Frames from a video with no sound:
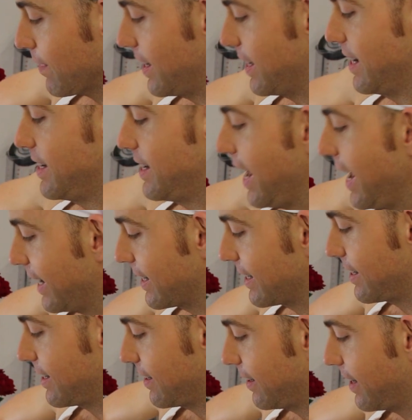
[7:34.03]
gonna take a
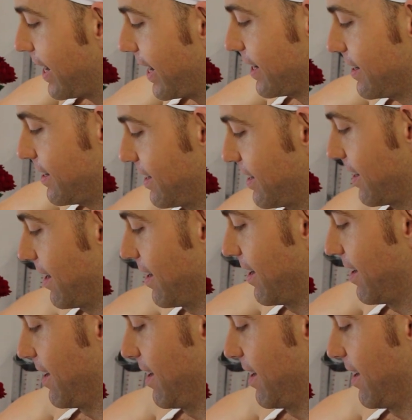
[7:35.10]
slice